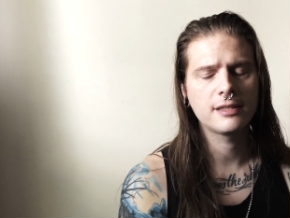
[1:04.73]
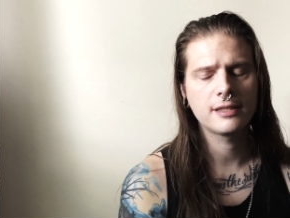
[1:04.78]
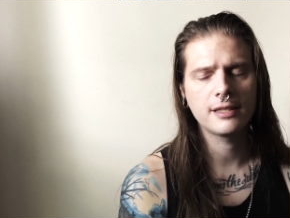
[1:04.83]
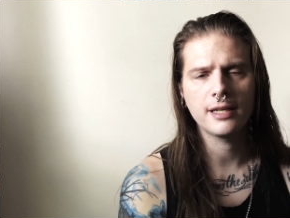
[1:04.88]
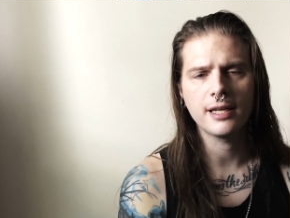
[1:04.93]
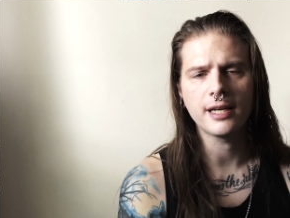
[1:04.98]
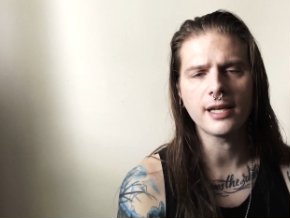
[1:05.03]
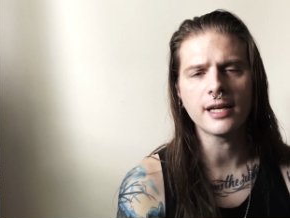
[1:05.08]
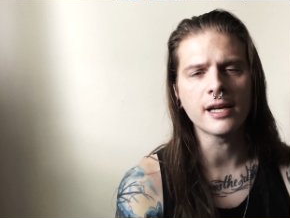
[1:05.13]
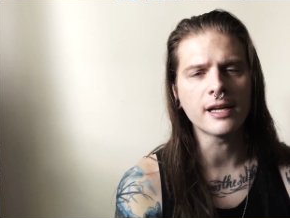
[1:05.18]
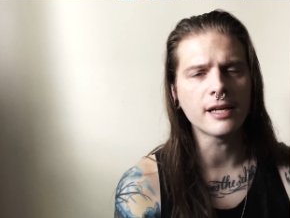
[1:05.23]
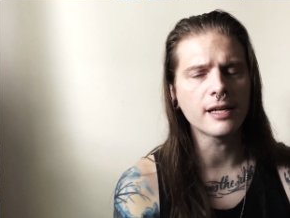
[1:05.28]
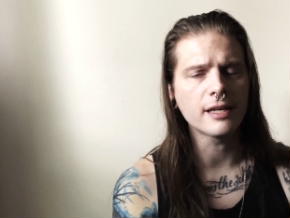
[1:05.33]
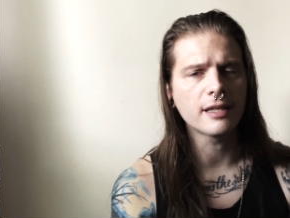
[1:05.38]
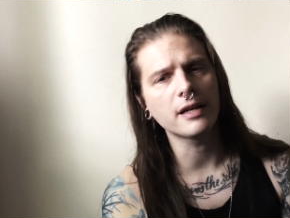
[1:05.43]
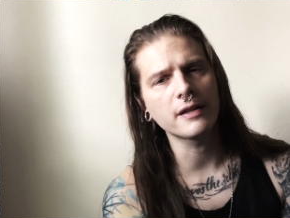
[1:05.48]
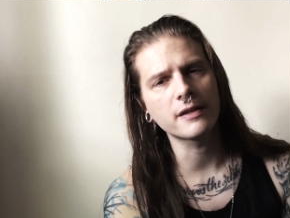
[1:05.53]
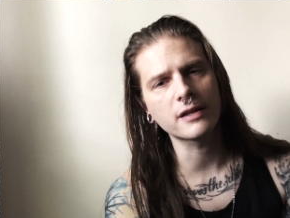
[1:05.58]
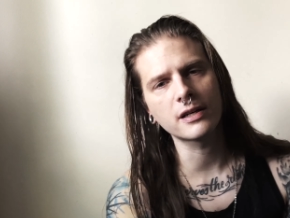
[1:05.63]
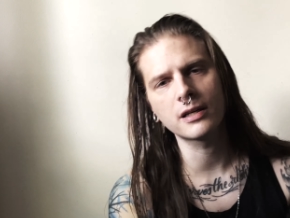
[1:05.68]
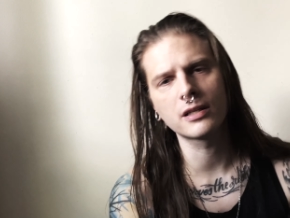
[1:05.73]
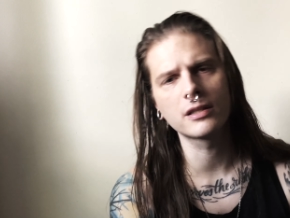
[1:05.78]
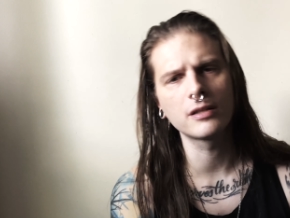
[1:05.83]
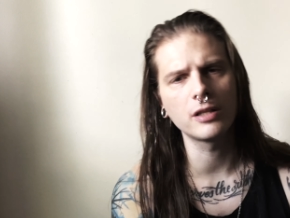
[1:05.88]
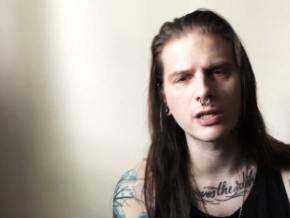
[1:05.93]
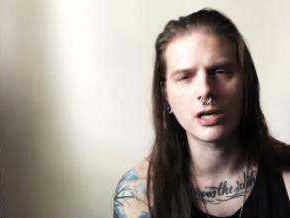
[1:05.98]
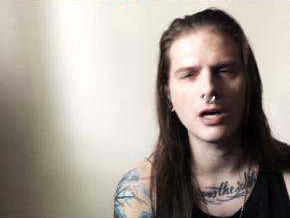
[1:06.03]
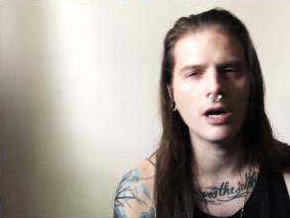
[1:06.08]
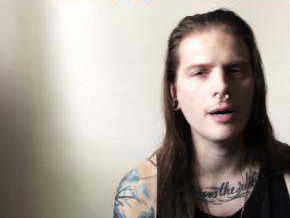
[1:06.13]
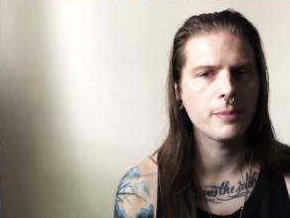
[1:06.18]
and the
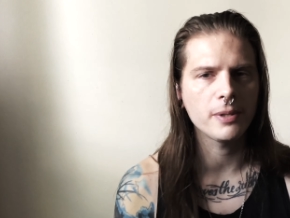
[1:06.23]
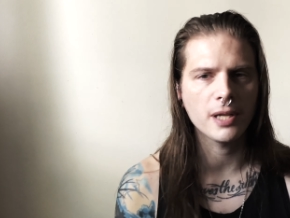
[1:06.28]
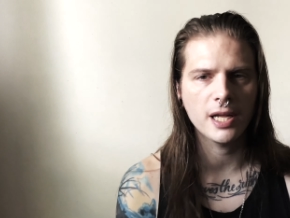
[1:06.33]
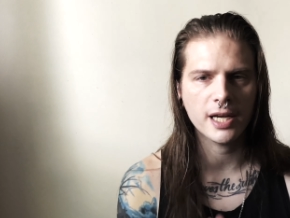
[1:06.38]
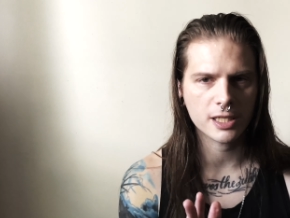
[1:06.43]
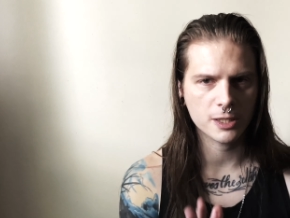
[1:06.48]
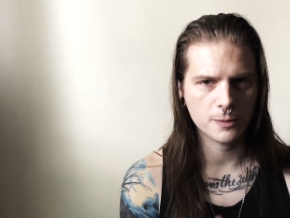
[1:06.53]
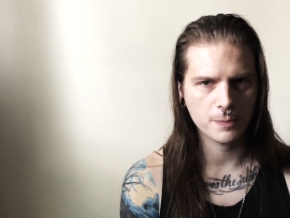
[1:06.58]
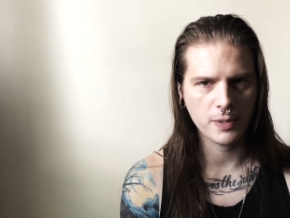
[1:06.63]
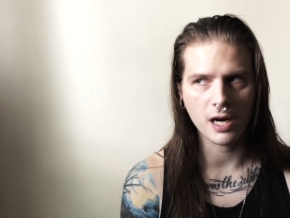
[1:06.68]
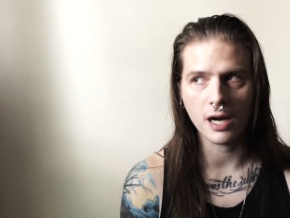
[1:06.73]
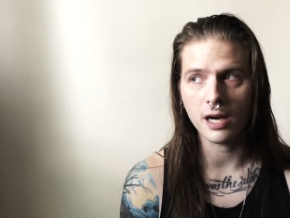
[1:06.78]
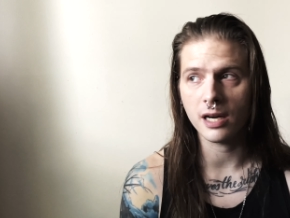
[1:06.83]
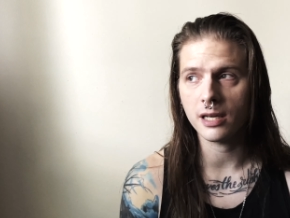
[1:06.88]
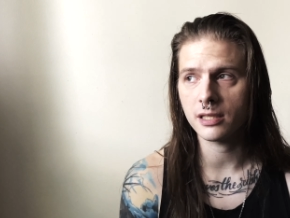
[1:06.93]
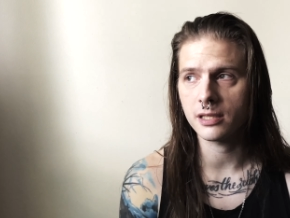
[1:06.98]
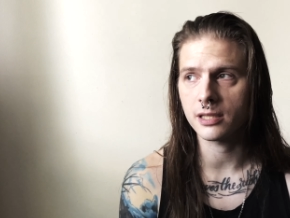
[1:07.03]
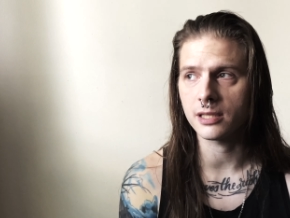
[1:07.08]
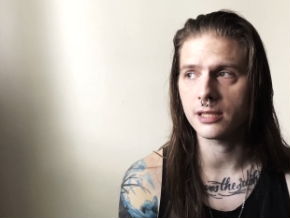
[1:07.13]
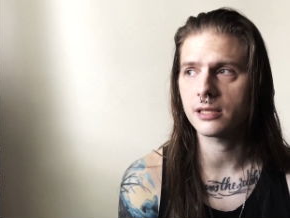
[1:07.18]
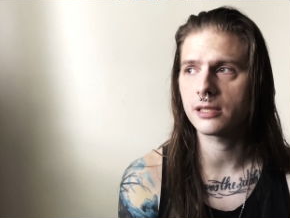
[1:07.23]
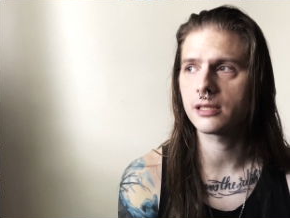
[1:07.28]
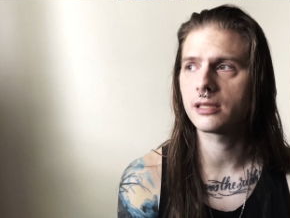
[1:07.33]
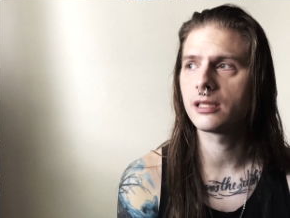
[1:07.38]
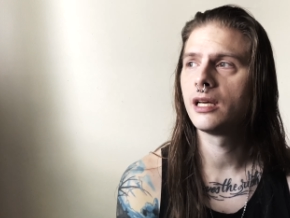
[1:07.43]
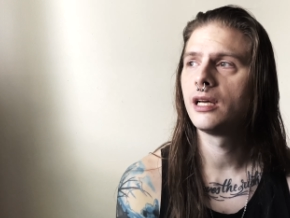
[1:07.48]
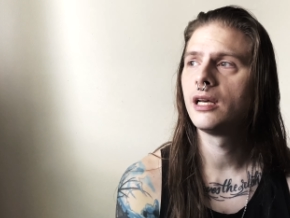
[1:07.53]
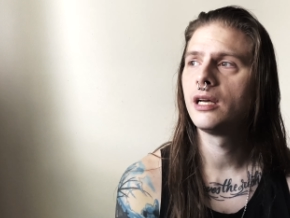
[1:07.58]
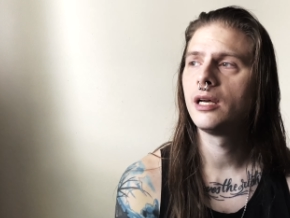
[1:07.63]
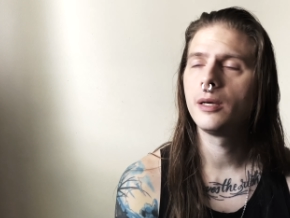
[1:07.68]
complex part just
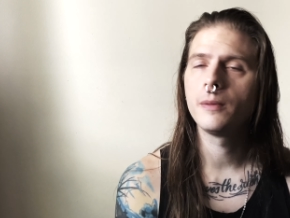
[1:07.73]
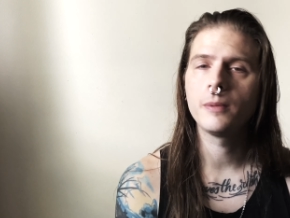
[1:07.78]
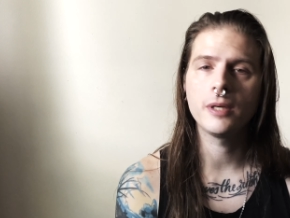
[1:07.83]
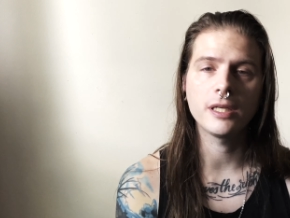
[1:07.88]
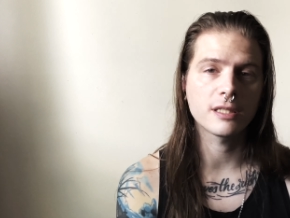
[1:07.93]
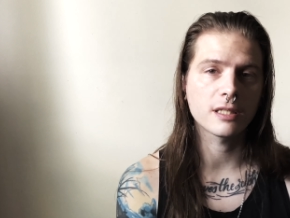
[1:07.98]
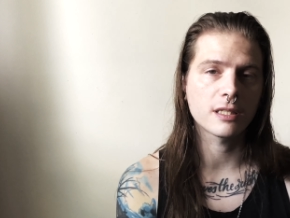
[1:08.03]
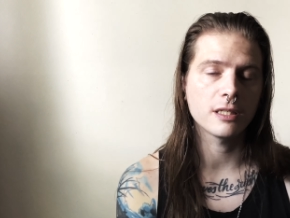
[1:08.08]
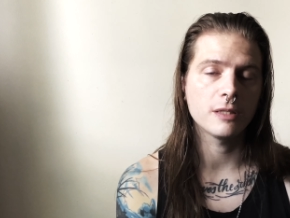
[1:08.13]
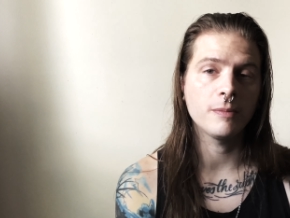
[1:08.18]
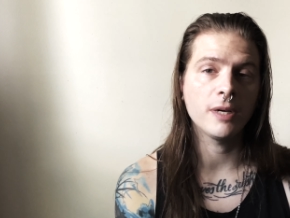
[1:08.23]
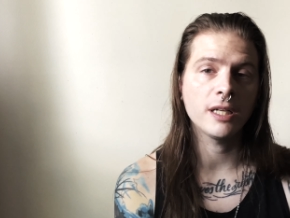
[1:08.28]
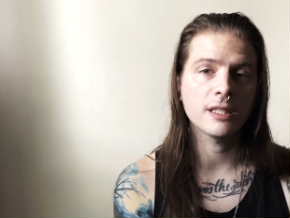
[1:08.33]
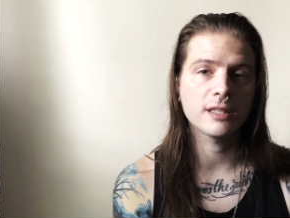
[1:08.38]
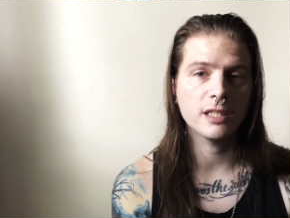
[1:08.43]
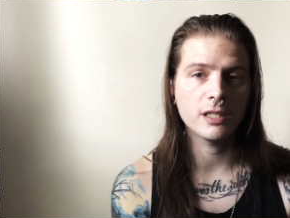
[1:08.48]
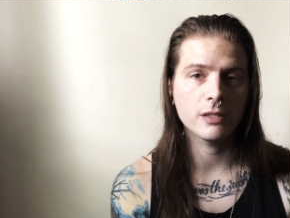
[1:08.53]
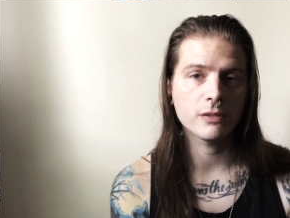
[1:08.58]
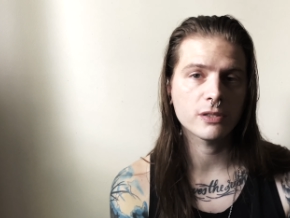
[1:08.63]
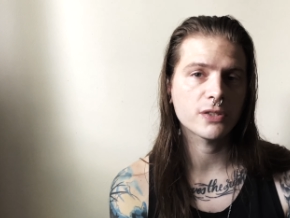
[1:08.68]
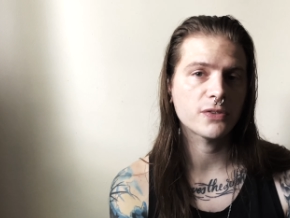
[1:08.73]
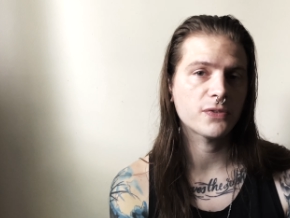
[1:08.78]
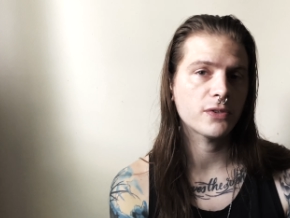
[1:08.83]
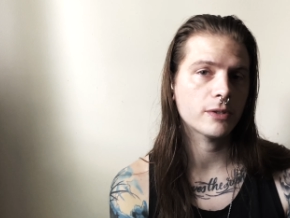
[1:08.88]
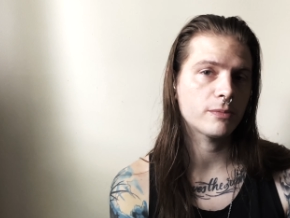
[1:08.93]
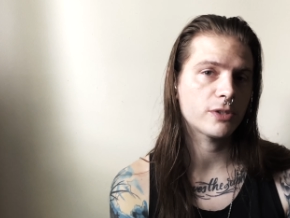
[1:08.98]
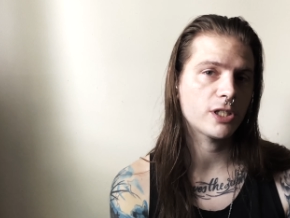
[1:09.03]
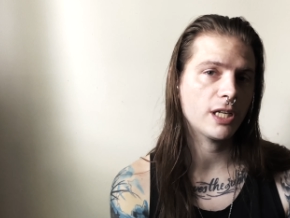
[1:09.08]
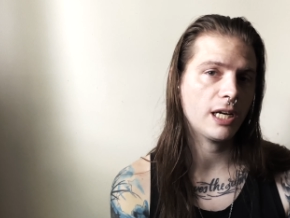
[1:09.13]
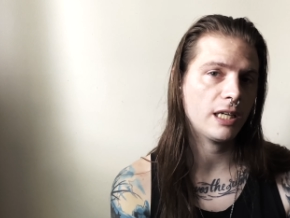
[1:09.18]
basically meant that it was from
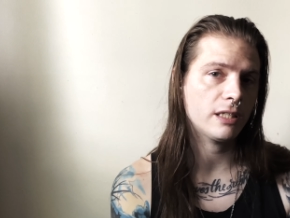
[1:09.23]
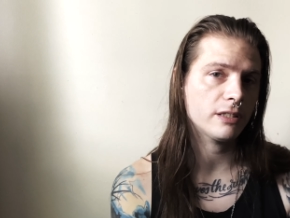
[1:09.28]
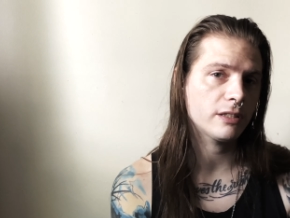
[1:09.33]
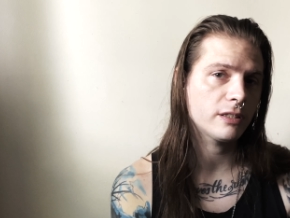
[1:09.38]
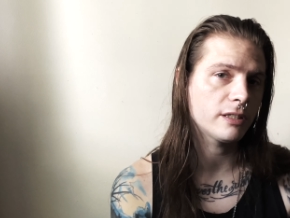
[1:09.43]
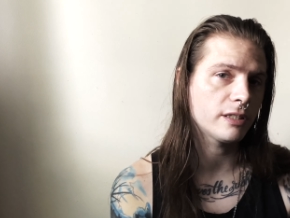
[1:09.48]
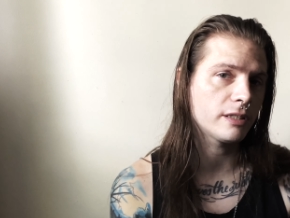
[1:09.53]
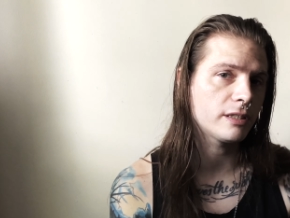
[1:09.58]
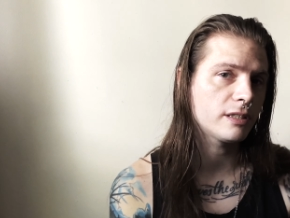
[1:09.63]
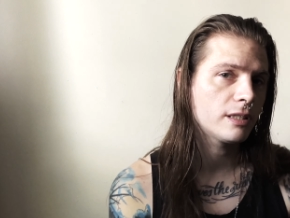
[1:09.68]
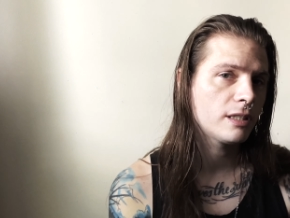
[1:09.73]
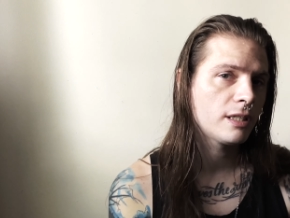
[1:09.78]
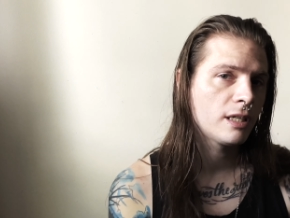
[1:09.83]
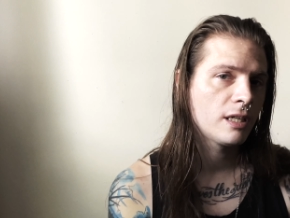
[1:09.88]
childhood